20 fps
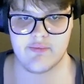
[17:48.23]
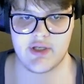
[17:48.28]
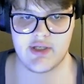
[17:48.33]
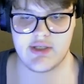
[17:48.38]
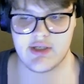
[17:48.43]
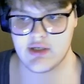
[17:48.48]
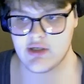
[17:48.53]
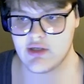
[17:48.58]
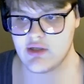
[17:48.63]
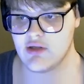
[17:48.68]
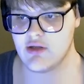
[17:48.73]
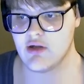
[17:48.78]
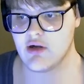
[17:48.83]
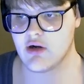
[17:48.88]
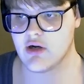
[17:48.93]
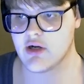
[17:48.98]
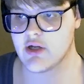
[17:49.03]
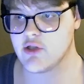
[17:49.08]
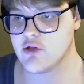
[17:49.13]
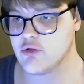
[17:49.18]
he did
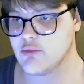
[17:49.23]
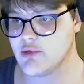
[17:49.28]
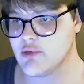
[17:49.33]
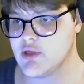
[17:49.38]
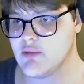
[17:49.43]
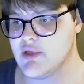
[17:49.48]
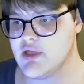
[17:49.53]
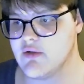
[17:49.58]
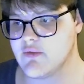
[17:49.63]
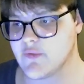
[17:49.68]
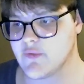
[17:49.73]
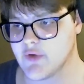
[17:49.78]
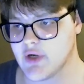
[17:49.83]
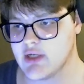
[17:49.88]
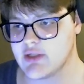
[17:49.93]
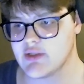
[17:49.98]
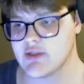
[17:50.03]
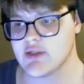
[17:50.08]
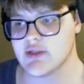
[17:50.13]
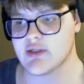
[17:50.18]
arguably beat
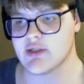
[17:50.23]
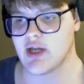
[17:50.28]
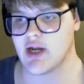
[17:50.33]
Francis.